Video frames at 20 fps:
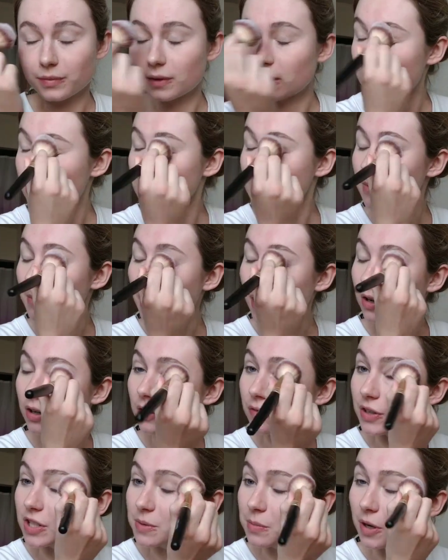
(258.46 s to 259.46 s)
It's just a matter
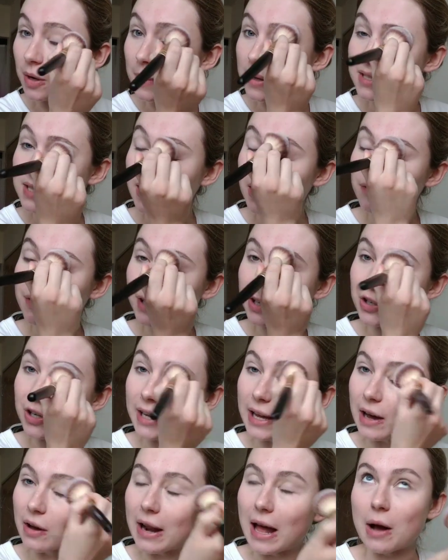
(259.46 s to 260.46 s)
of experimenting and
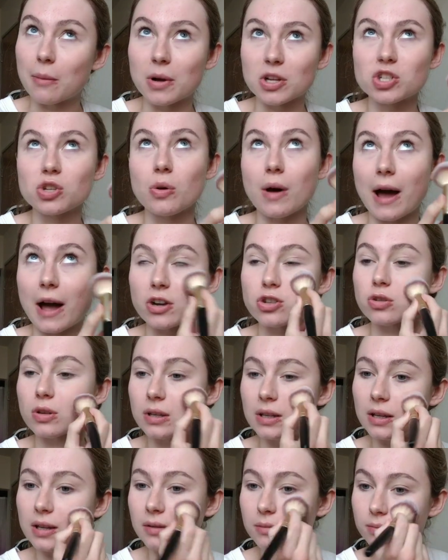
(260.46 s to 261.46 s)
figuring out how much you
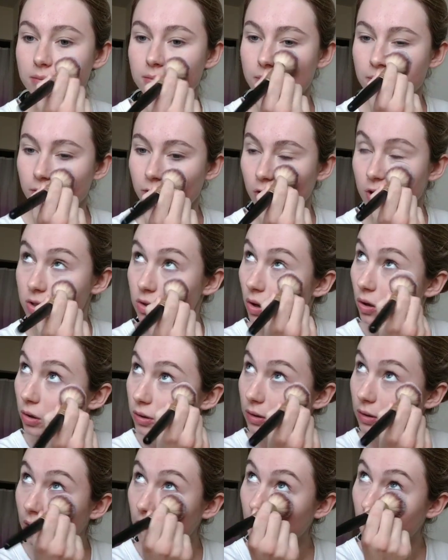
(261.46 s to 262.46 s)
actually need for it to
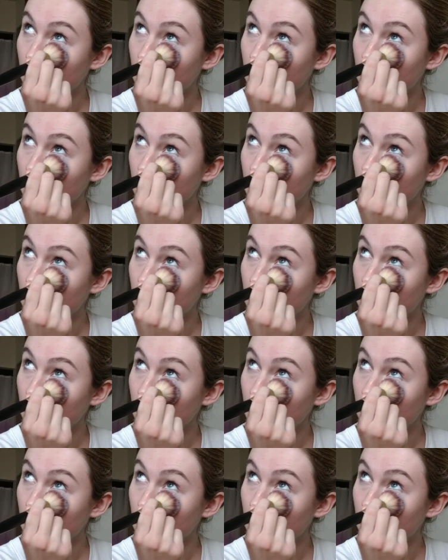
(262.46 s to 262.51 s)
hold.